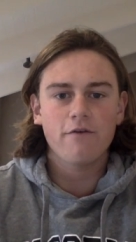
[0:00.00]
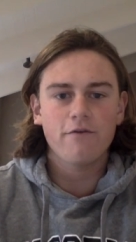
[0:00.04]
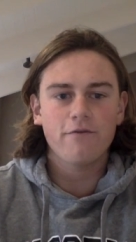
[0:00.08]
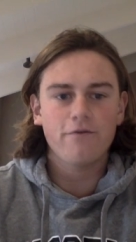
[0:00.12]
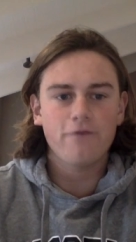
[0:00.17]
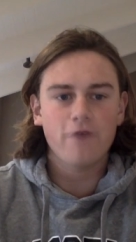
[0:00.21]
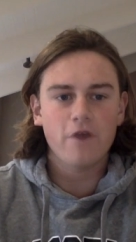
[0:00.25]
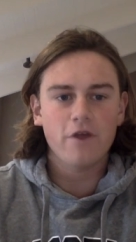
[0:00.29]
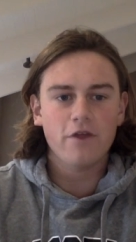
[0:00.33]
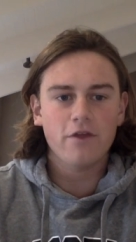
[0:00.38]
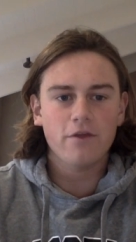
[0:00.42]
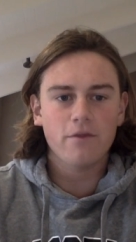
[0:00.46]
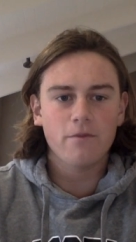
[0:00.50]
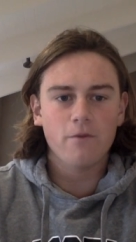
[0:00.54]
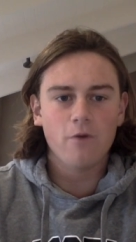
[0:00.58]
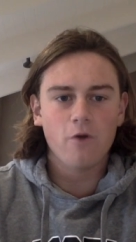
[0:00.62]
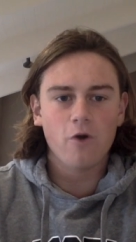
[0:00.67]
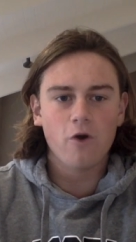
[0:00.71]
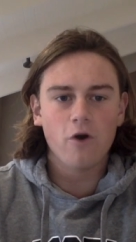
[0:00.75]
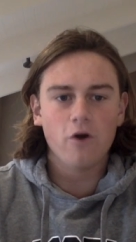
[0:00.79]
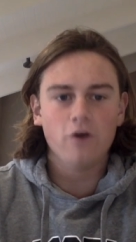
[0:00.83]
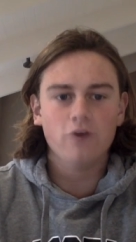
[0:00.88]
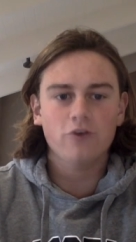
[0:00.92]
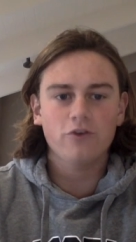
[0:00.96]

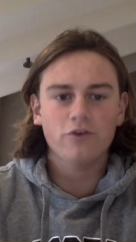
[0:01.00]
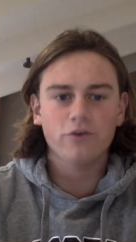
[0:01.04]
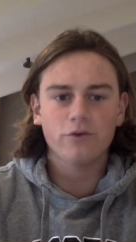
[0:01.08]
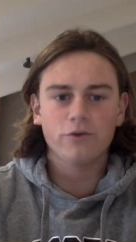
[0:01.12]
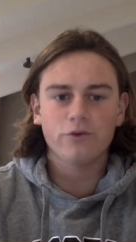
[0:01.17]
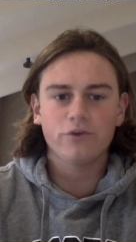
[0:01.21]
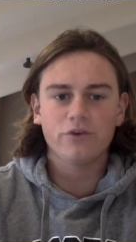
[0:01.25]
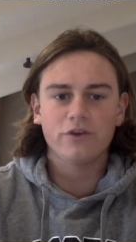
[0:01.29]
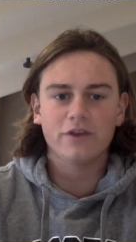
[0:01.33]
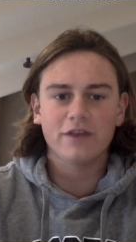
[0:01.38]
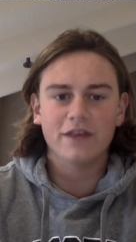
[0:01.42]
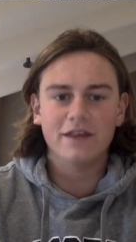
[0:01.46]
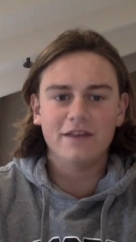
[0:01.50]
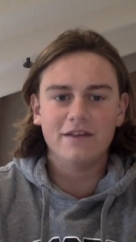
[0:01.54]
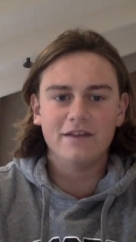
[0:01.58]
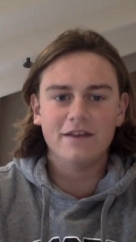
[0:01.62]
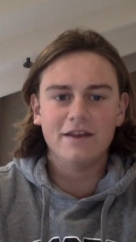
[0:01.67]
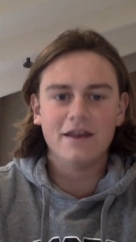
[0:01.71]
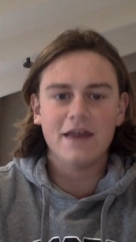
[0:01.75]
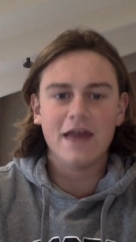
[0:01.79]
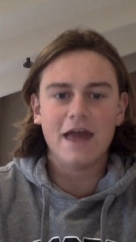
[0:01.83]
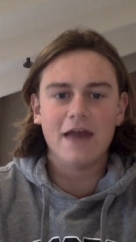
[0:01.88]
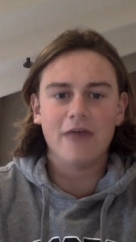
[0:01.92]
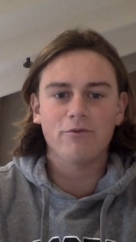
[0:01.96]
Furthermore, children
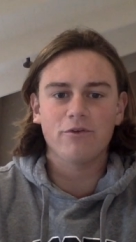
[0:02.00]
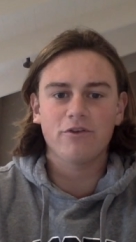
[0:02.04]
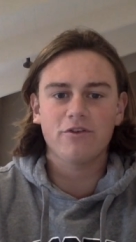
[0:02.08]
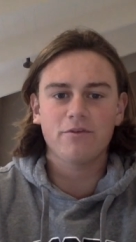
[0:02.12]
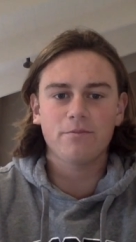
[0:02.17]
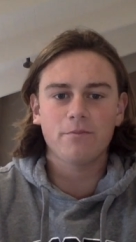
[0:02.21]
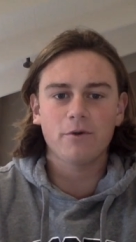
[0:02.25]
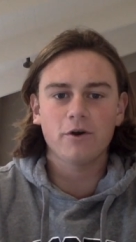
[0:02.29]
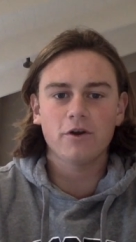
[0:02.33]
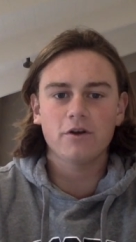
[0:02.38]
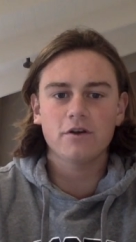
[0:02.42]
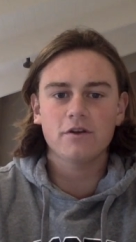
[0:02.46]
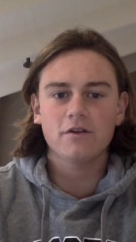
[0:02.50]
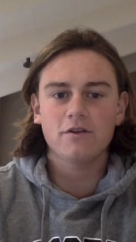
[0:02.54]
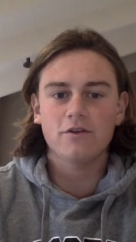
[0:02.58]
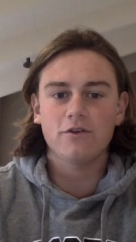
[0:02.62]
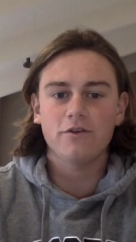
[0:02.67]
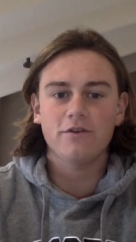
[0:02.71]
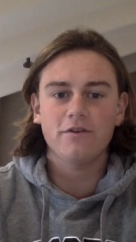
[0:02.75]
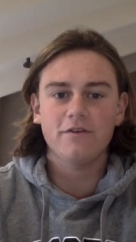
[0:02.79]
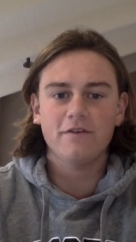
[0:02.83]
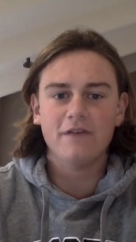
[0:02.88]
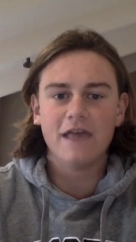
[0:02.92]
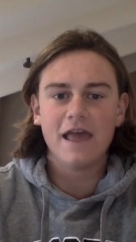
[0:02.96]
listen and respond to
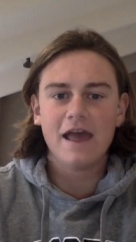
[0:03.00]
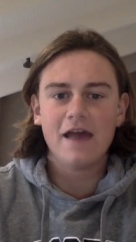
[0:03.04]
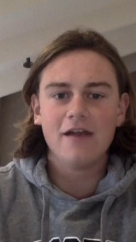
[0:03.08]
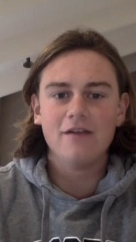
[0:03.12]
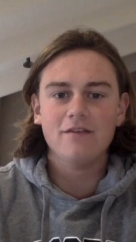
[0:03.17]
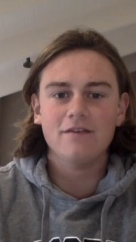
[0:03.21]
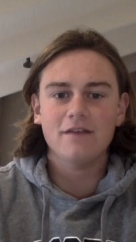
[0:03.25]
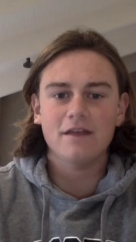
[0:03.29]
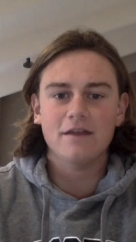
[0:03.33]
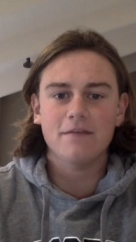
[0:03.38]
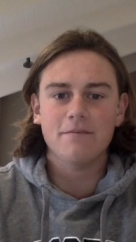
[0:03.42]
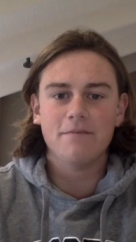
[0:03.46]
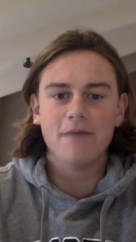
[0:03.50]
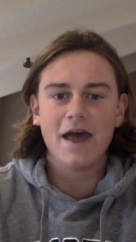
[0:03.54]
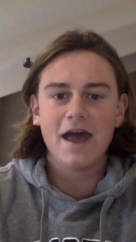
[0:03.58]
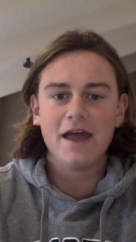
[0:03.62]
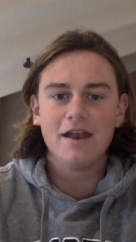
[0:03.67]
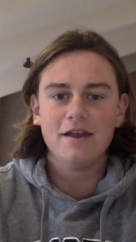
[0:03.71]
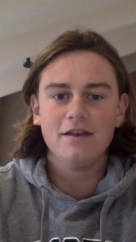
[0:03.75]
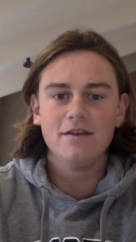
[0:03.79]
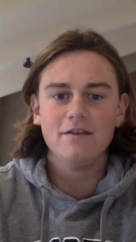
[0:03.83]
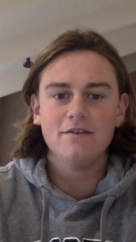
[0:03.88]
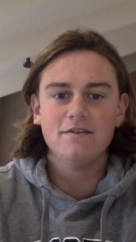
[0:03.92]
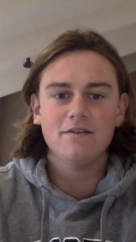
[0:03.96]
sounds and
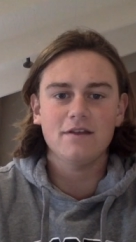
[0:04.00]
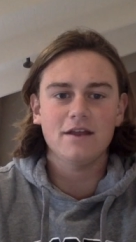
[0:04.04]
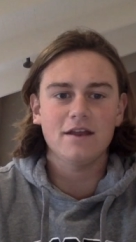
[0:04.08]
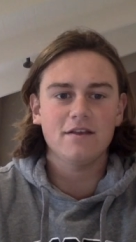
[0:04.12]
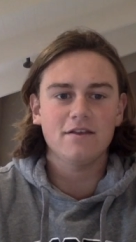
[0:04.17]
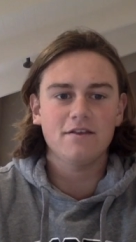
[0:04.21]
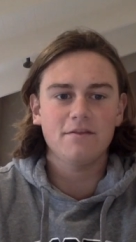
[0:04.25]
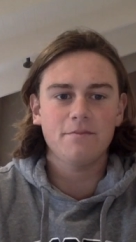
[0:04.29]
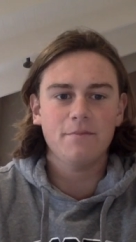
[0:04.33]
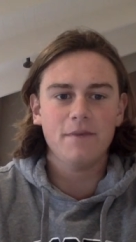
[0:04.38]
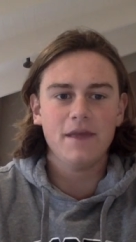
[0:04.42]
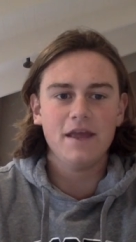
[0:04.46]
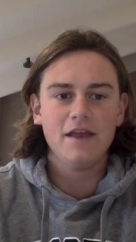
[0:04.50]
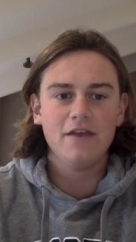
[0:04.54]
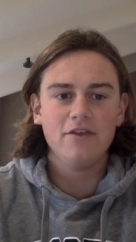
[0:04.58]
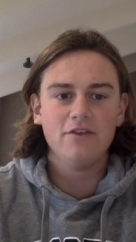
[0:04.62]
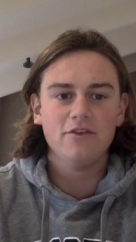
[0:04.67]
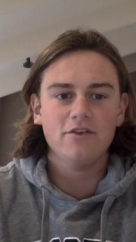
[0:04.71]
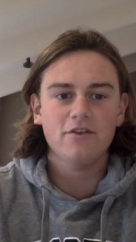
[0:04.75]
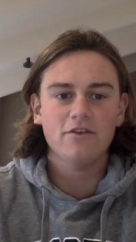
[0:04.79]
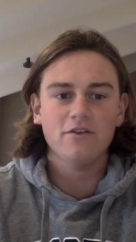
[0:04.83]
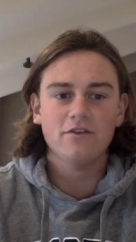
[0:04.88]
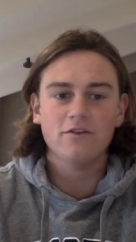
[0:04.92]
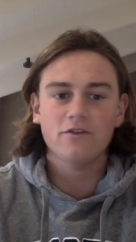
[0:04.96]
patterns in
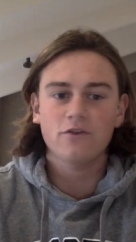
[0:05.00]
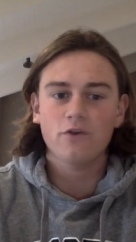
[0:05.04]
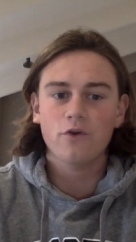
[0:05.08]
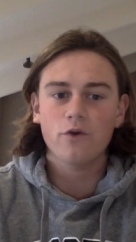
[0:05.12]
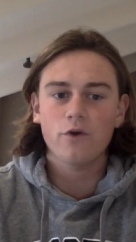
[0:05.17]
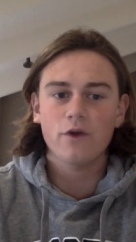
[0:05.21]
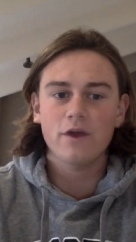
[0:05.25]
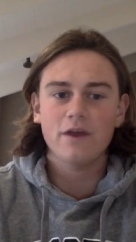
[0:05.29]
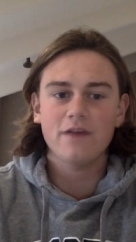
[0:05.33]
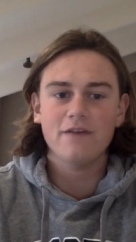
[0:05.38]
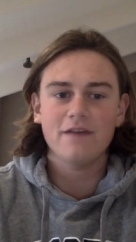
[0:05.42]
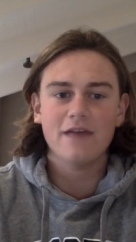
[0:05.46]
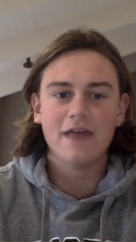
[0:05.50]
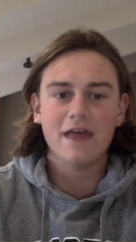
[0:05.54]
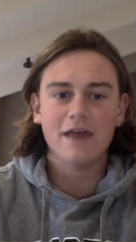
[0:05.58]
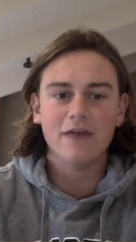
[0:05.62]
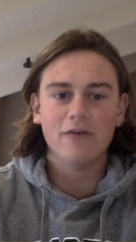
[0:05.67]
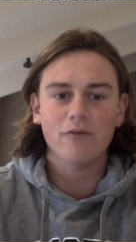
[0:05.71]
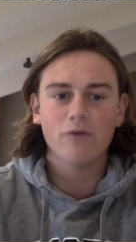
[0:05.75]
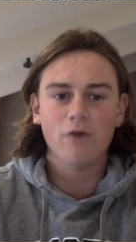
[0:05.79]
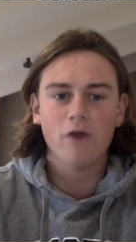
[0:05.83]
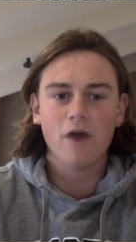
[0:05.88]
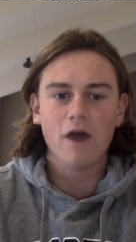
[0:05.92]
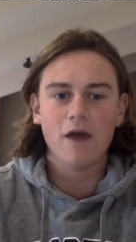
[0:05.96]
speech, stories,
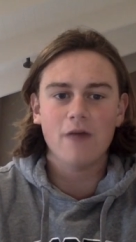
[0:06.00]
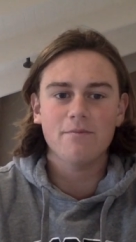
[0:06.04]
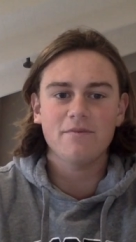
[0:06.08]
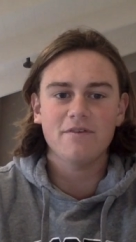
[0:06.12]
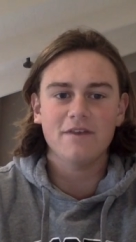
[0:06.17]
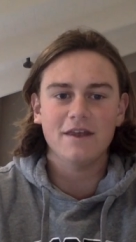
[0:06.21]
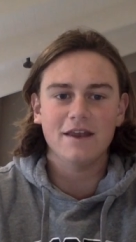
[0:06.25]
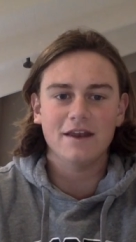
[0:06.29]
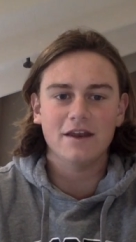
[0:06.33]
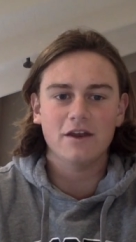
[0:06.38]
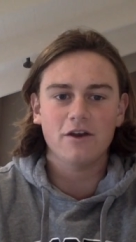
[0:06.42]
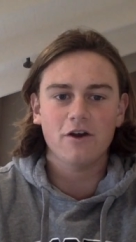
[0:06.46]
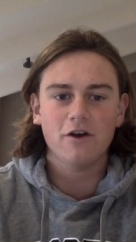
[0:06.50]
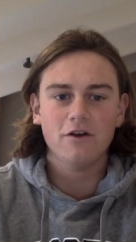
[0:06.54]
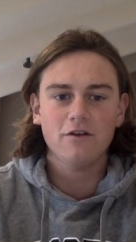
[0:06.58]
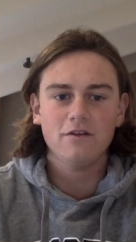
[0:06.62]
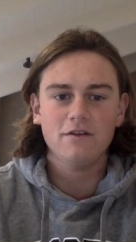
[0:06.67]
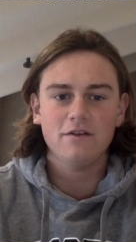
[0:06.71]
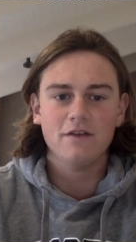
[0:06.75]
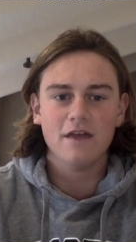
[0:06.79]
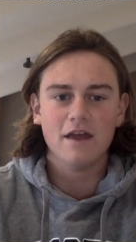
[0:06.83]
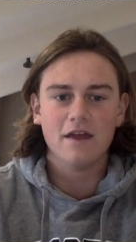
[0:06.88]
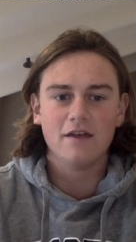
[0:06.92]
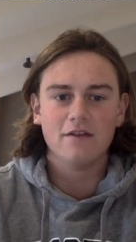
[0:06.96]
and rhymes in
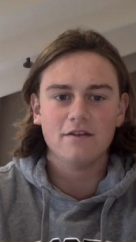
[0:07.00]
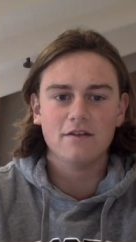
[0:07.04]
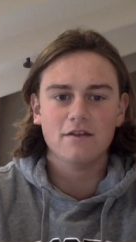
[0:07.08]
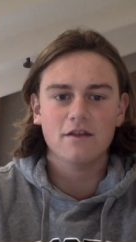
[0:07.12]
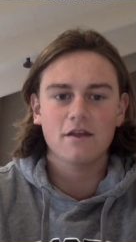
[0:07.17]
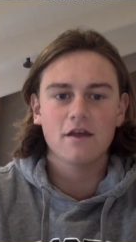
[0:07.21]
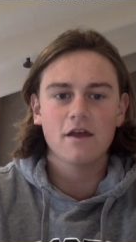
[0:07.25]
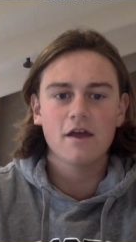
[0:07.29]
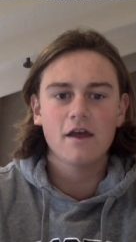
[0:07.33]
context.